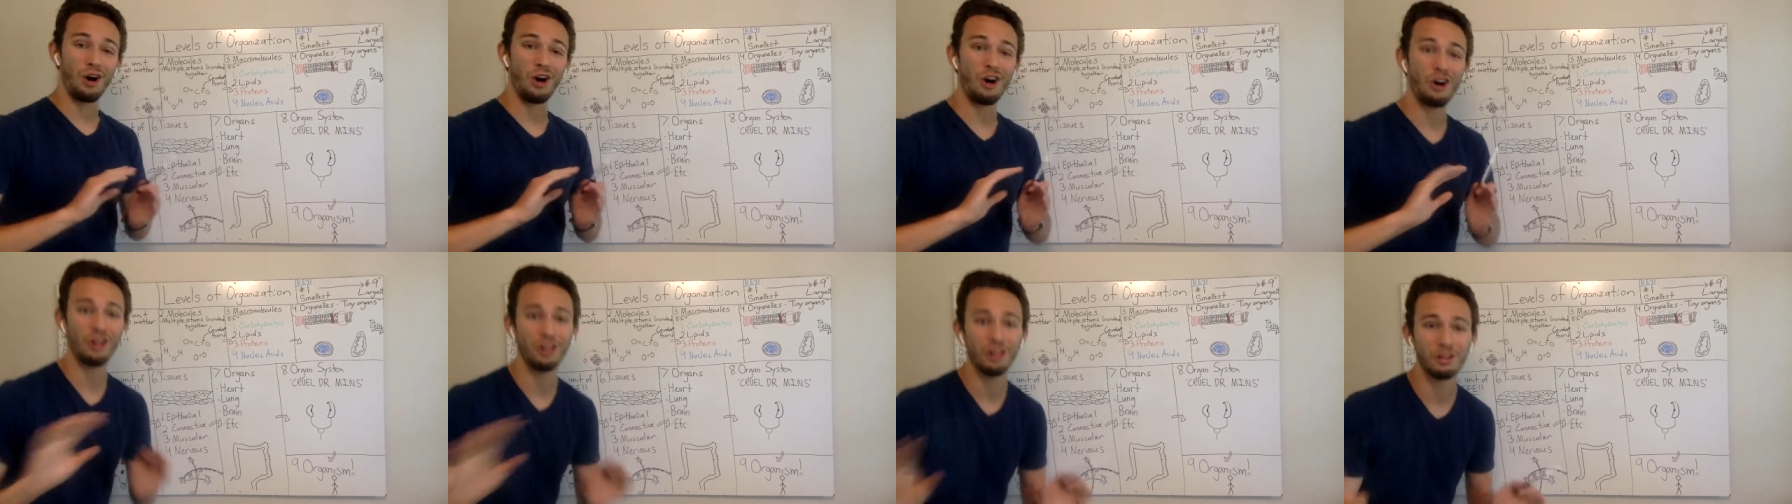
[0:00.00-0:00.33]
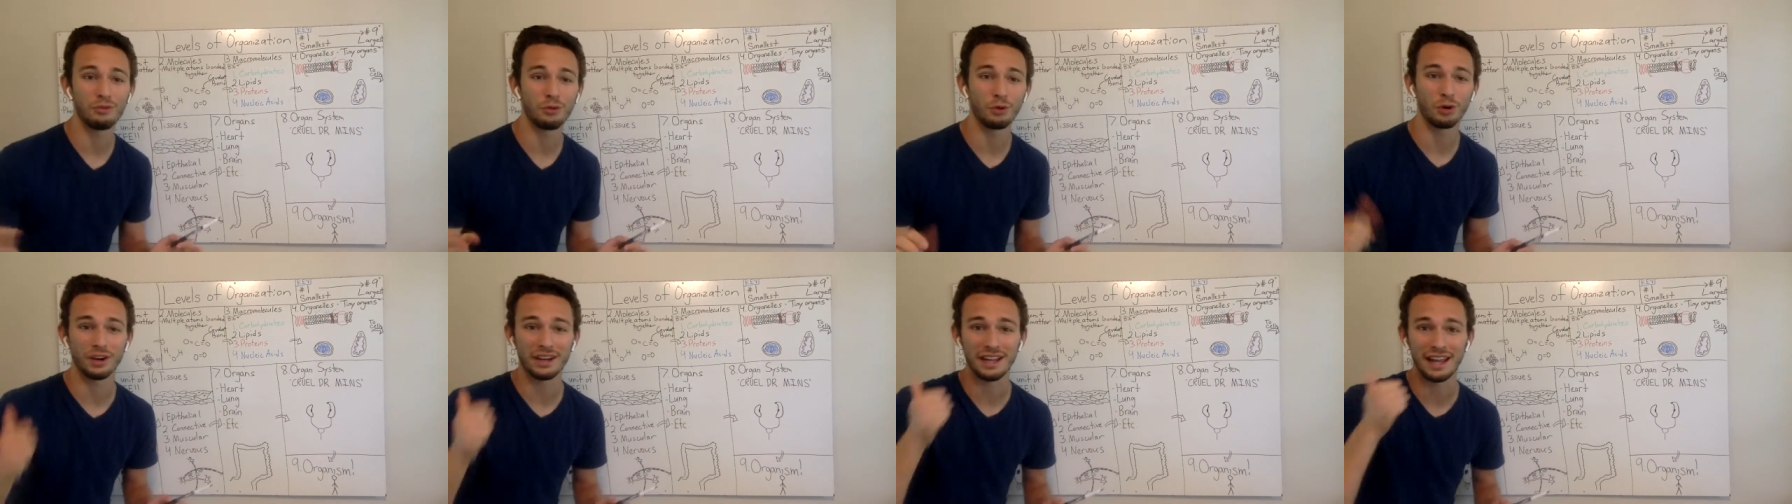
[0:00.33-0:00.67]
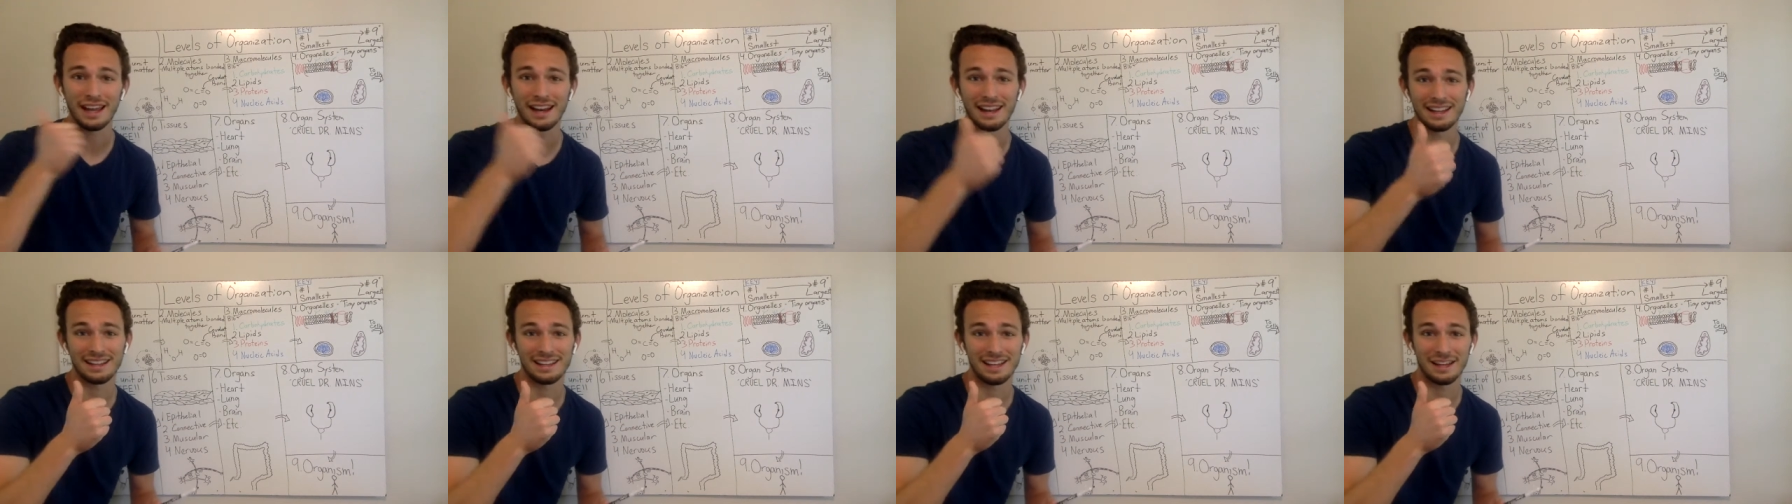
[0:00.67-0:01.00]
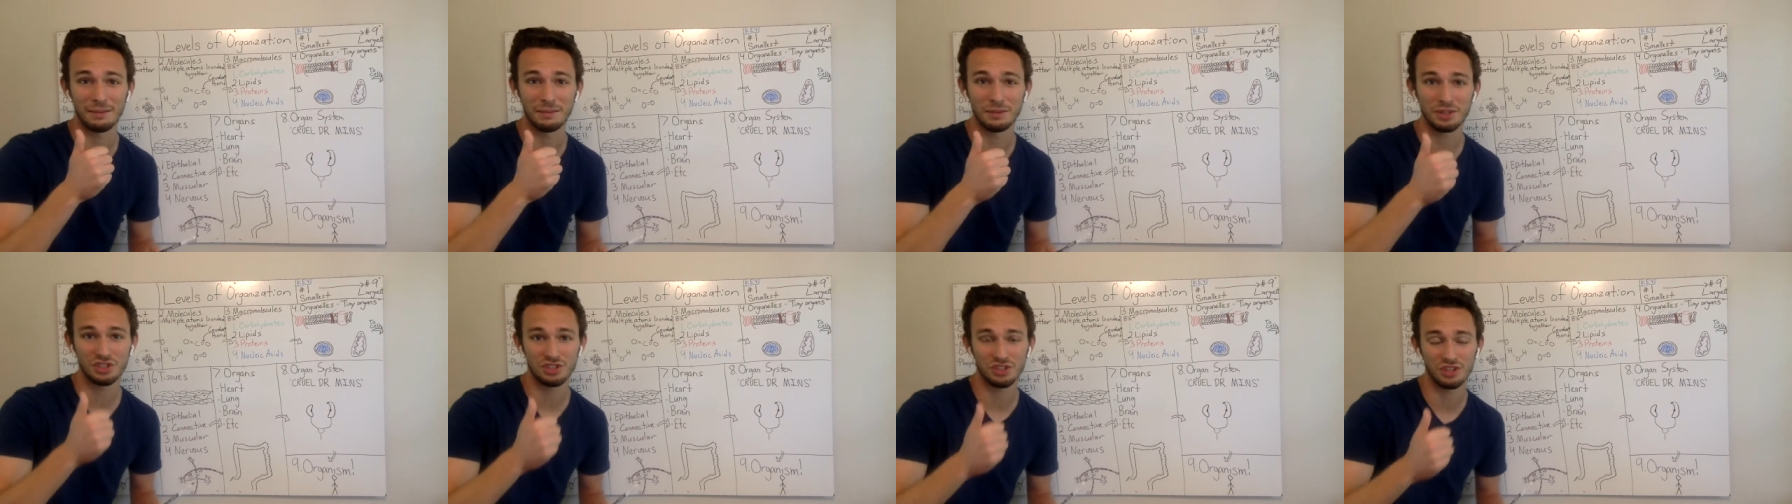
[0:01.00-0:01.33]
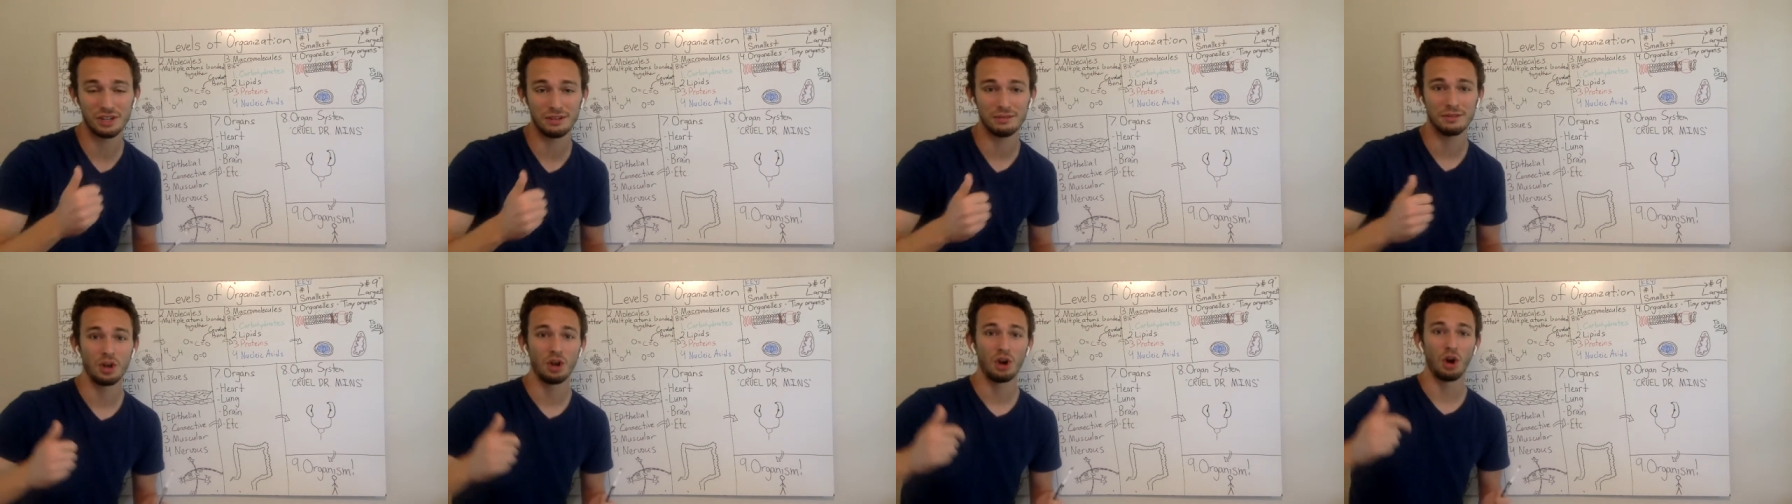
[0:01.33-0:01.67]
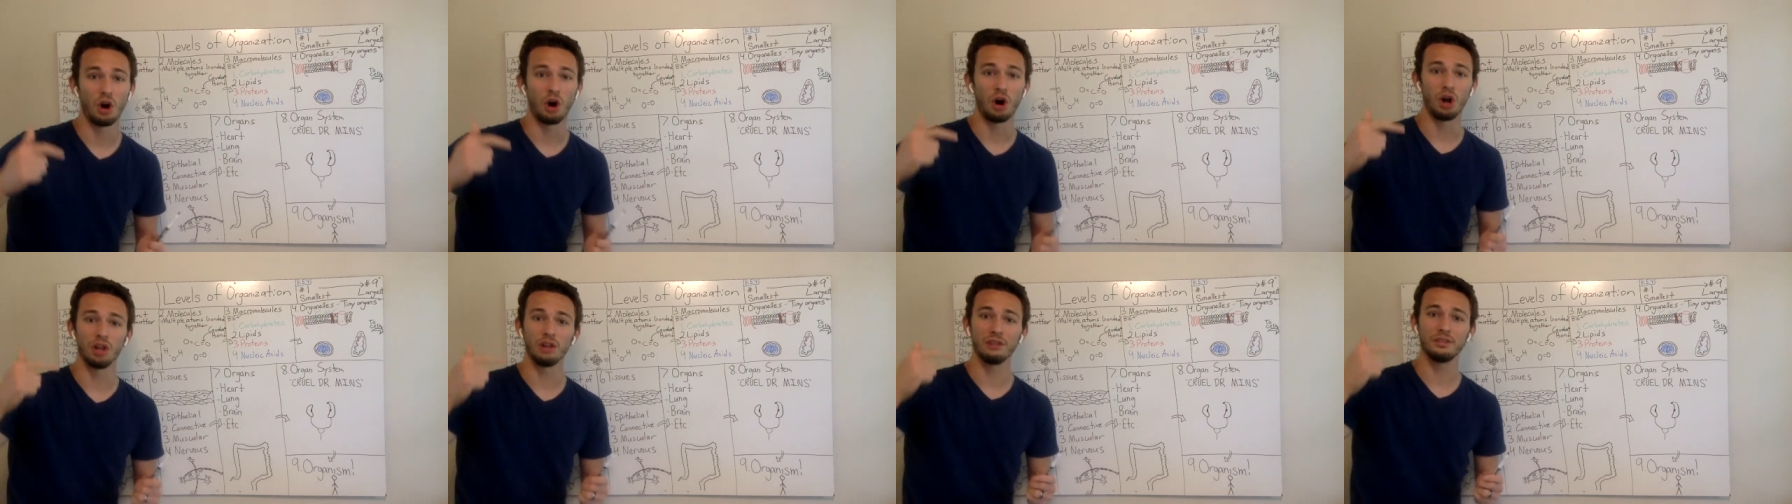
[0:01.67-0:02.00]
all of organic chemistry,
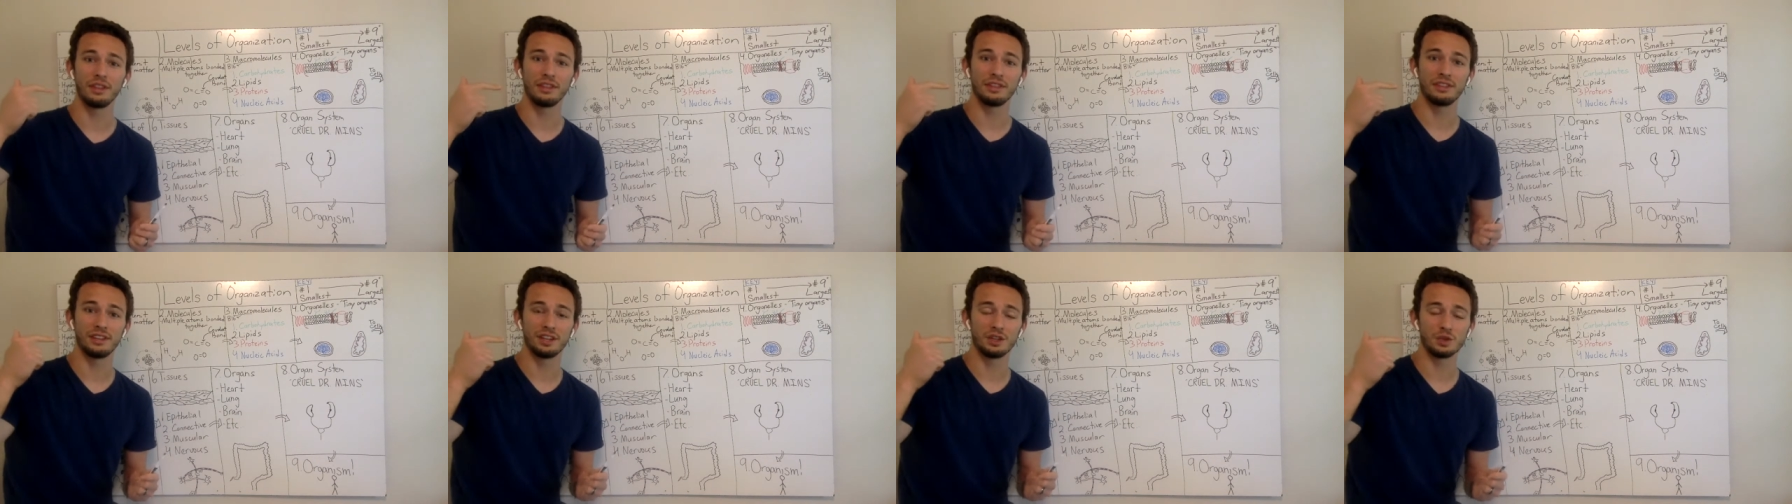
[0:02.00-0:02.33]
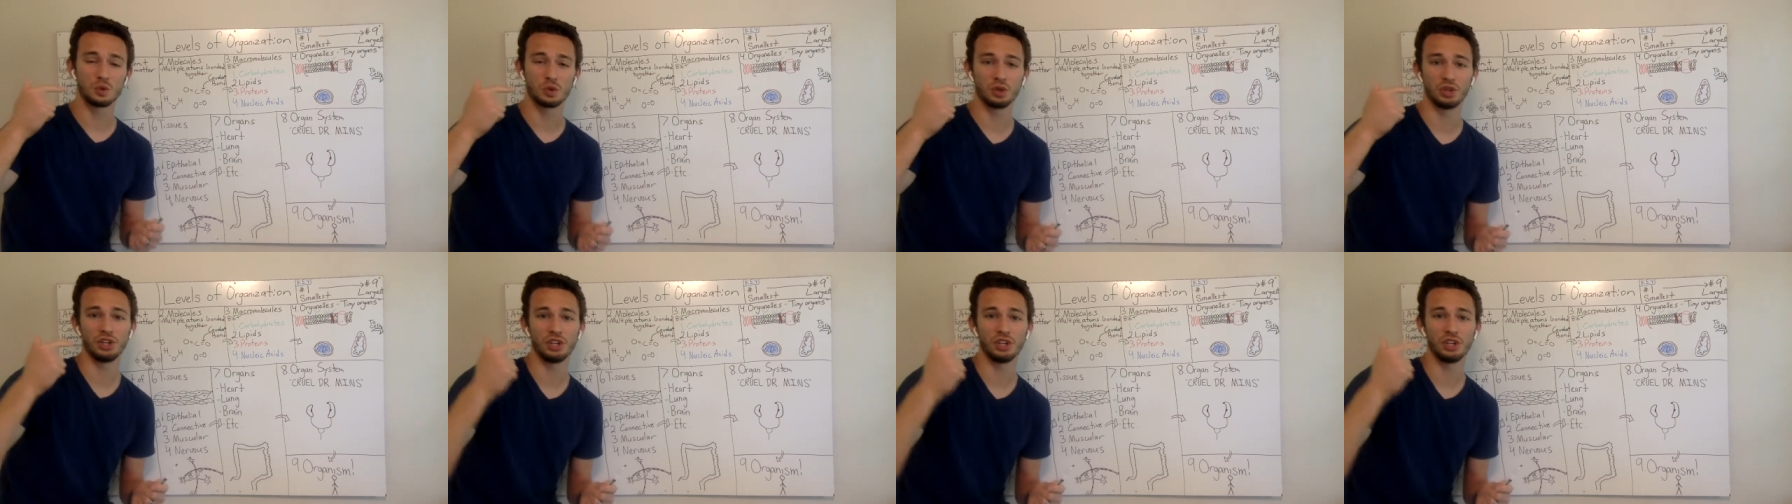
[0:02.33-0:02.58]
all of the things